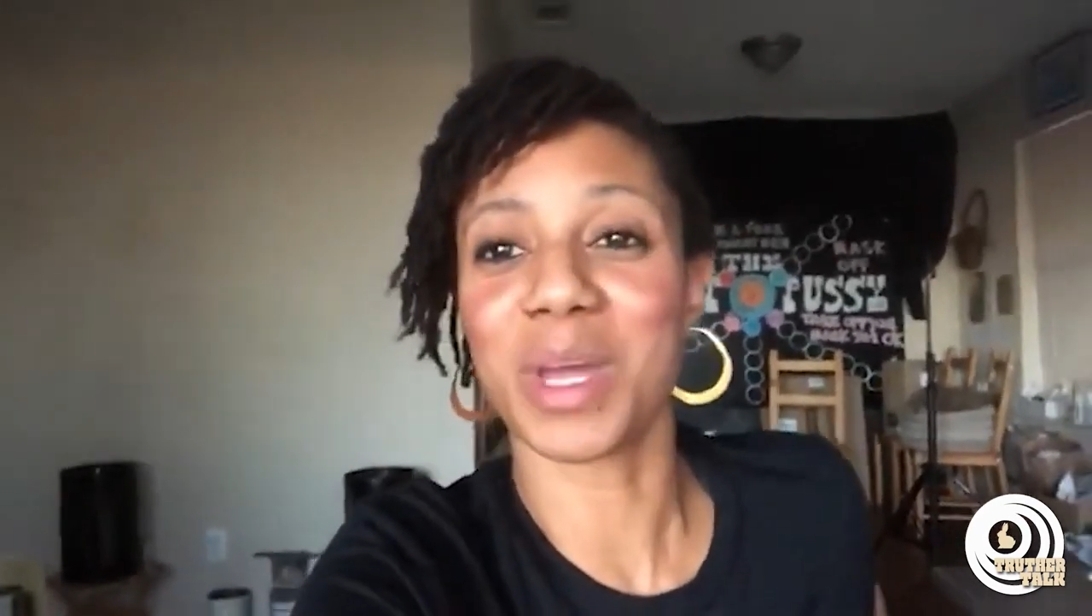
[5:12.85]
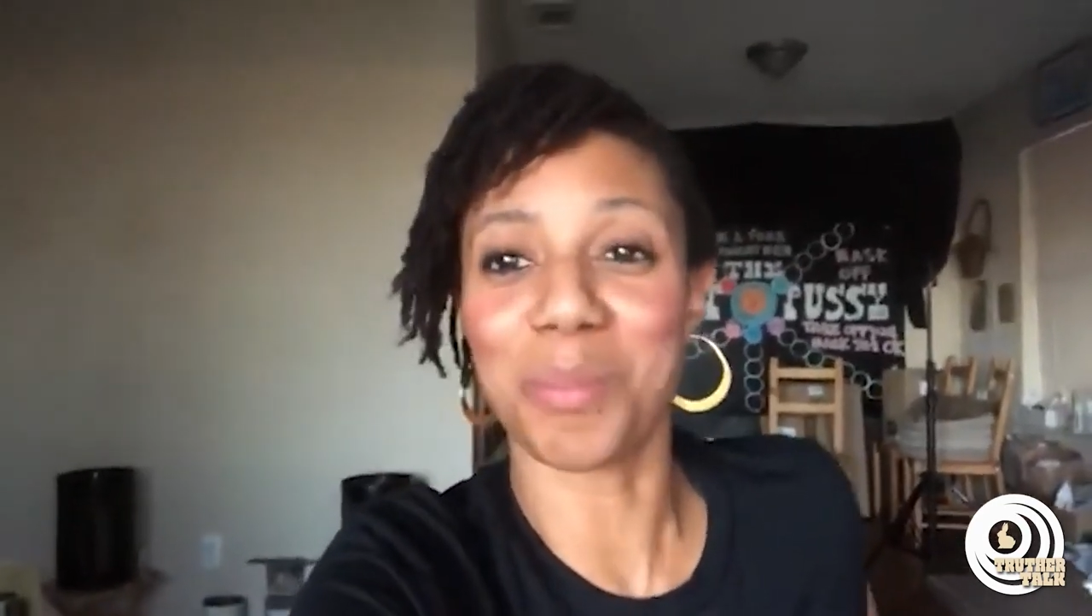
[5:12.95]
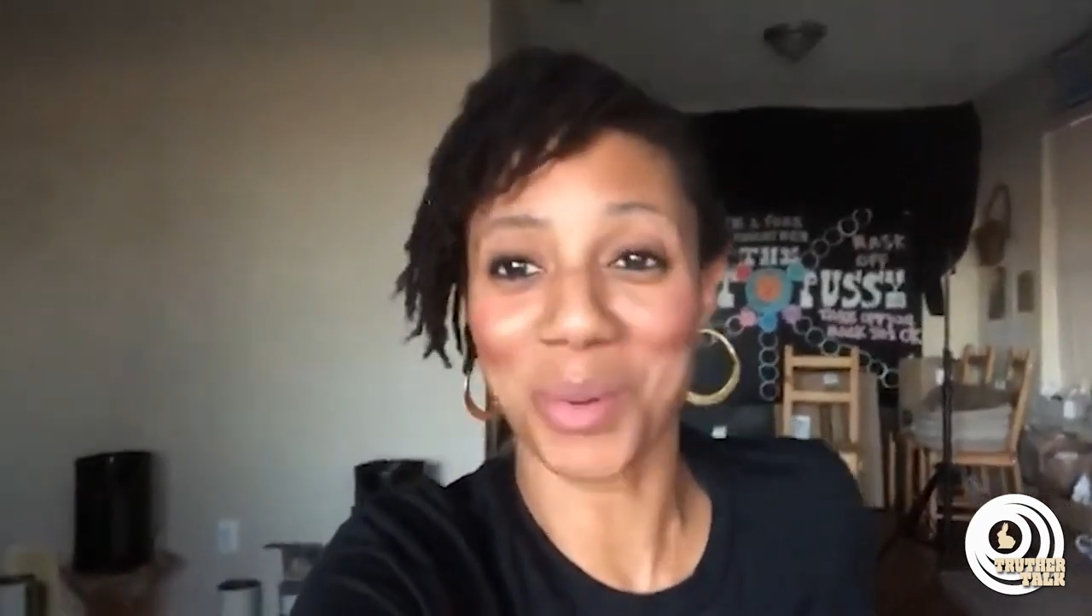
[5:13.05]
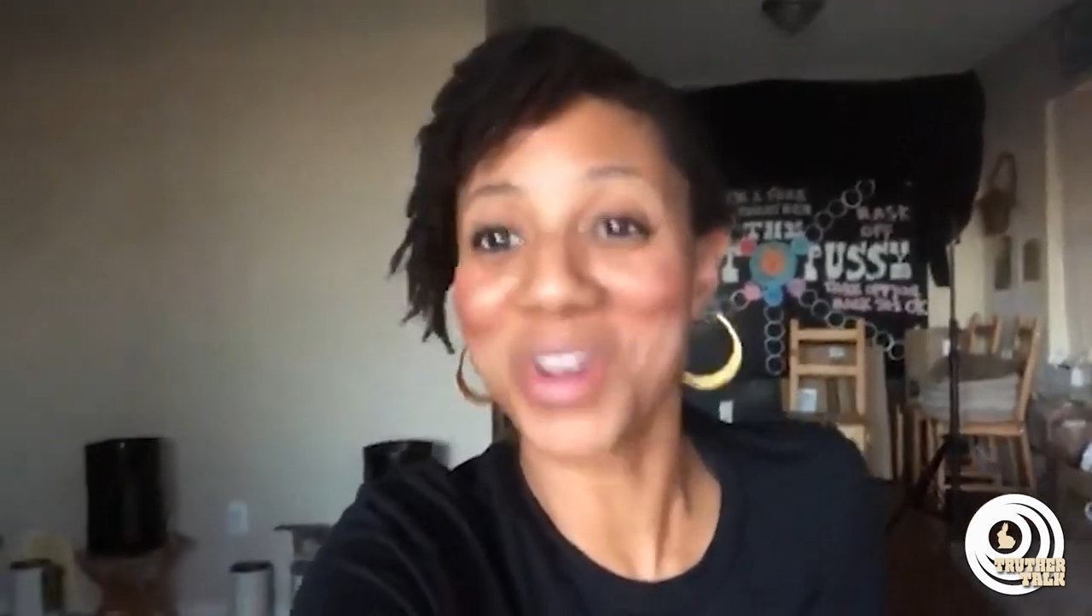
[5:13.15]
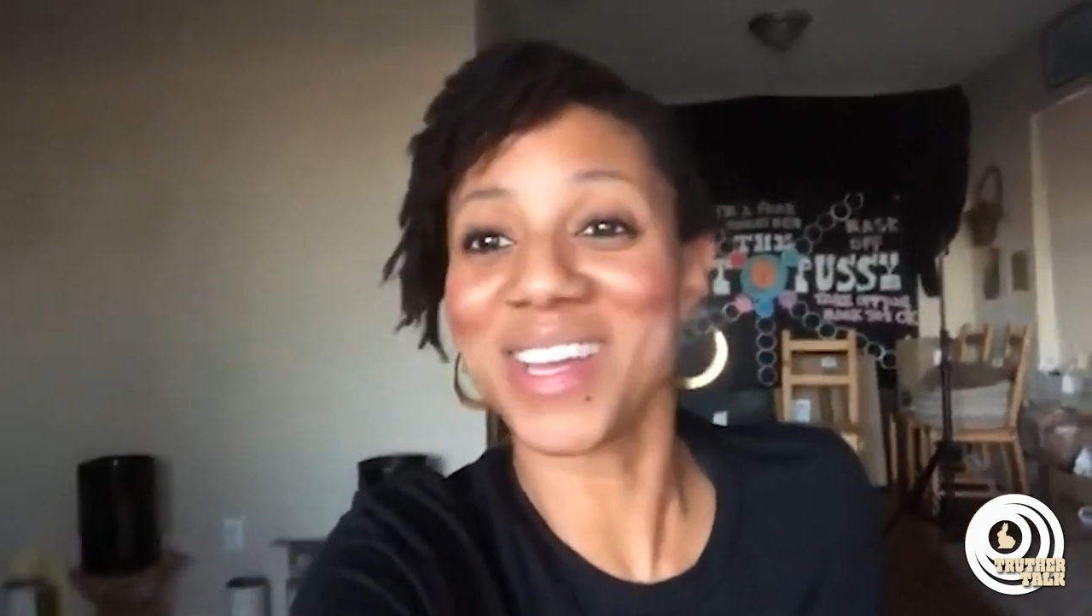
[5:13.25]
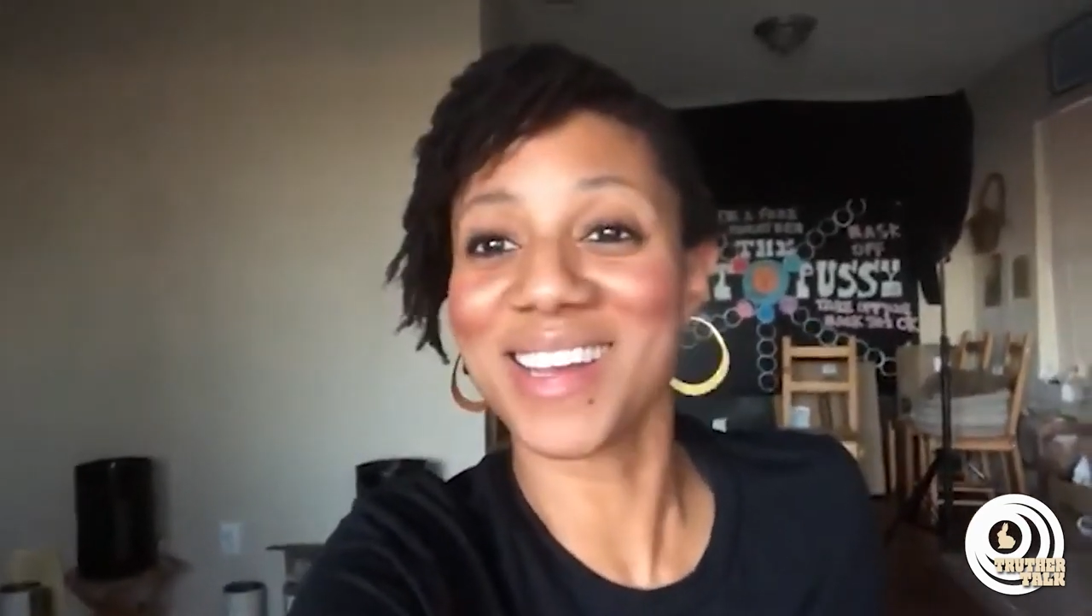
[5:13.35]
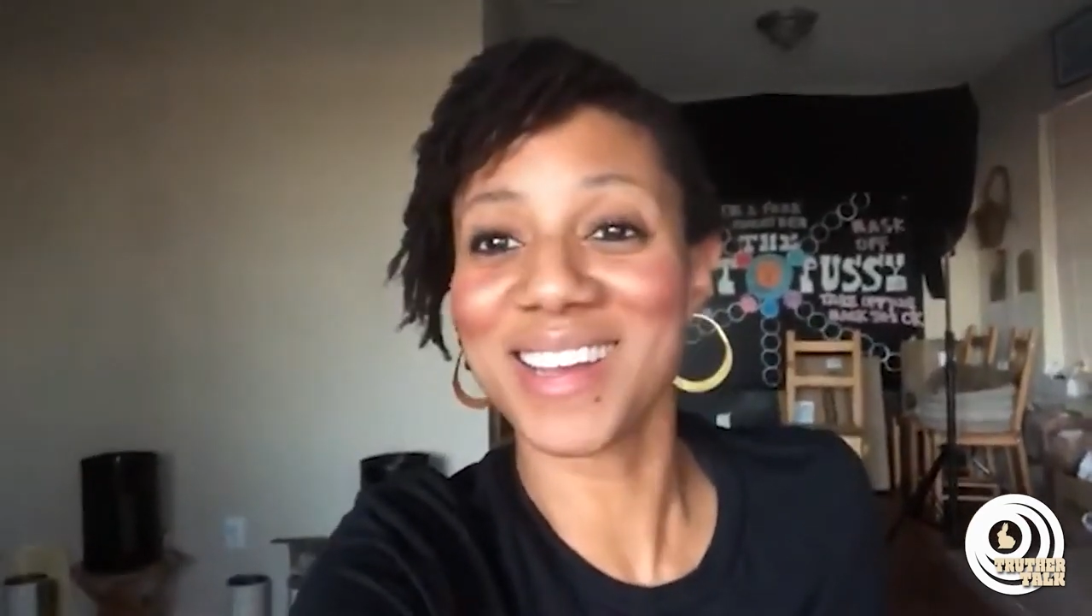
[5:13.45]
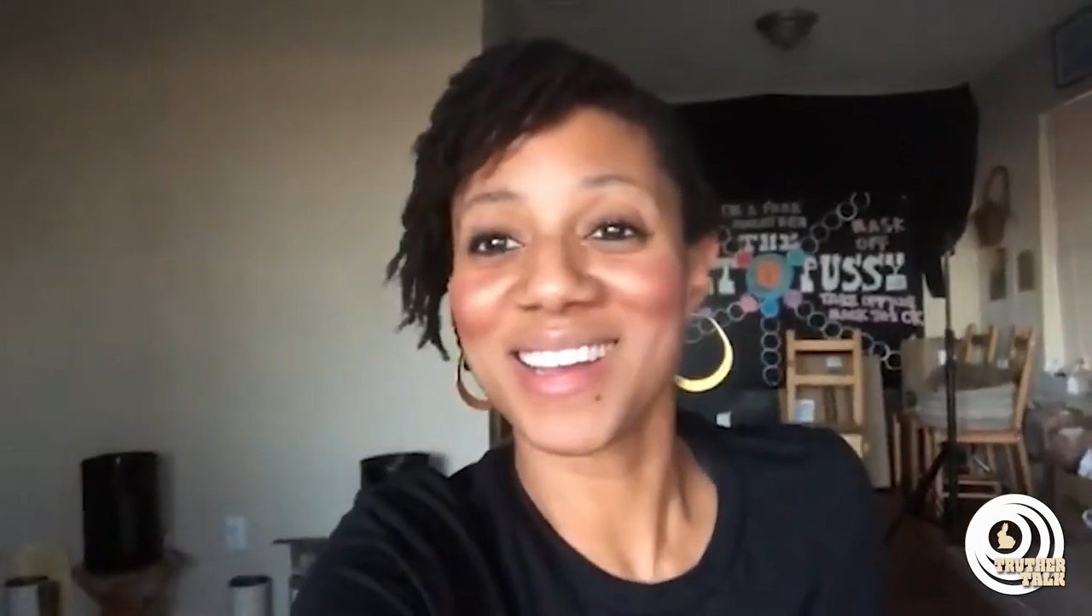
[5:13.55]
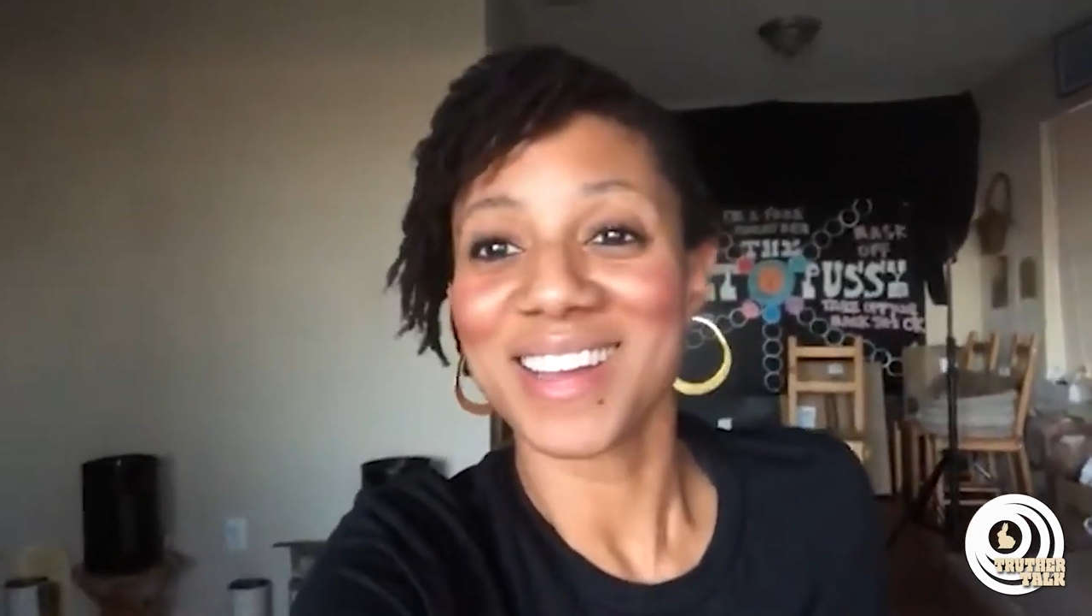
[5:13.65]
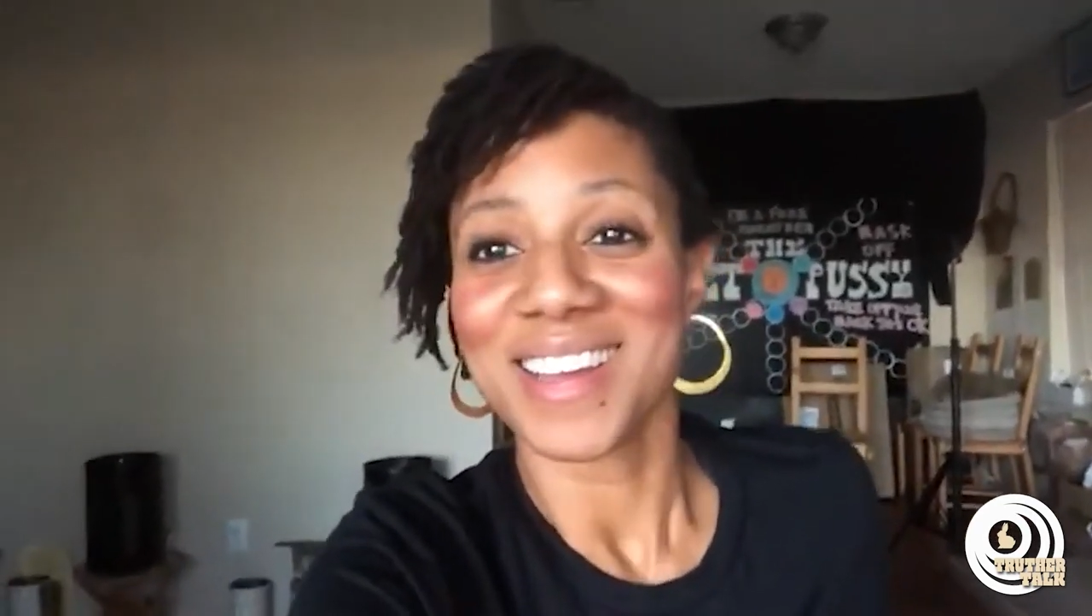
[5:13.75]
it
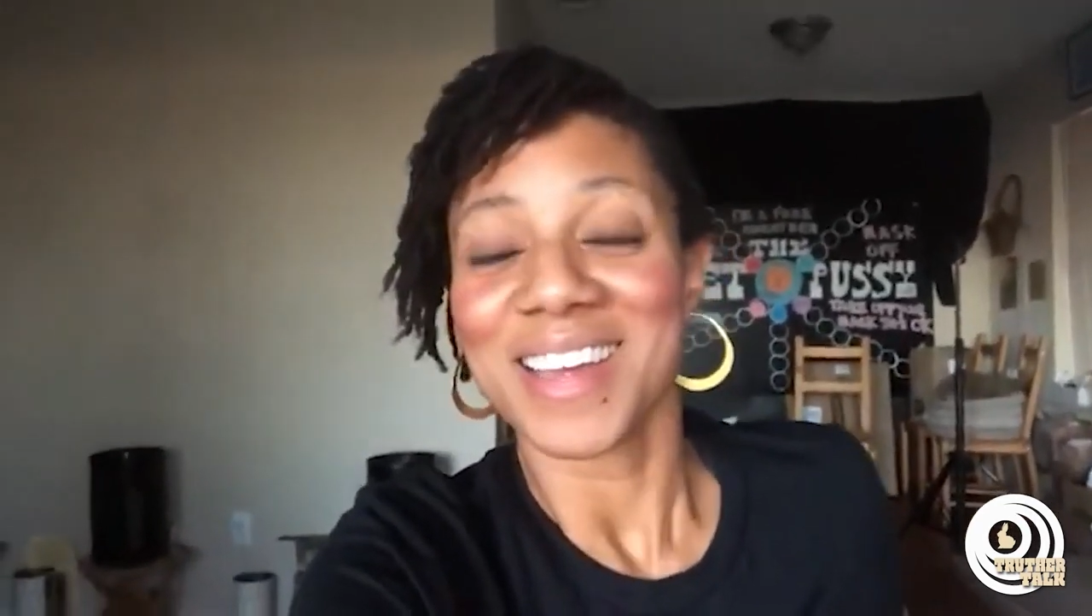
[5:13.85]
burning